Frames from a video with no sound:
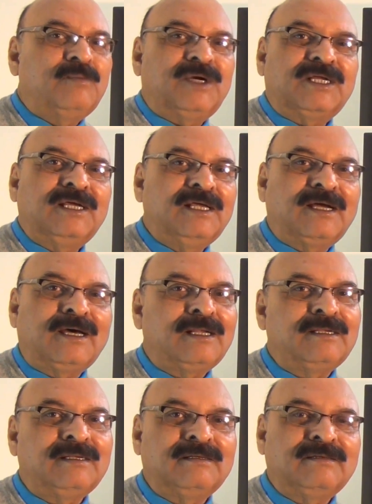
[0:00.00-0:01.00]
But
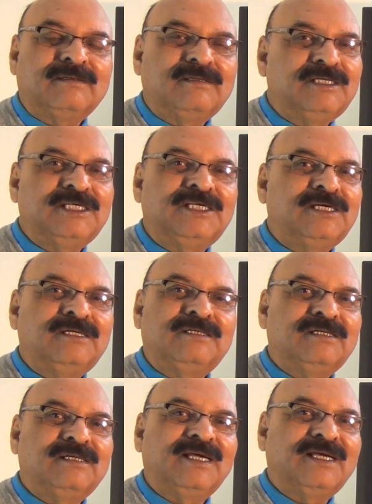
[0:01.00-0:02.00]
Hiran
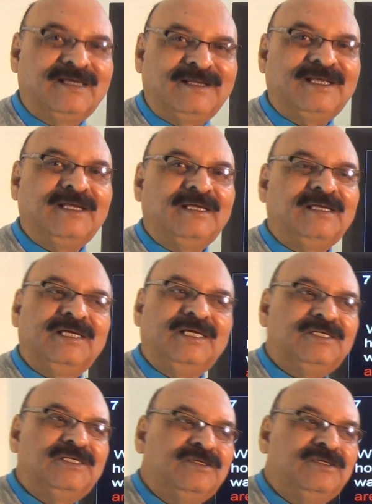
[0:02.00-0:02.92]
didn't agree.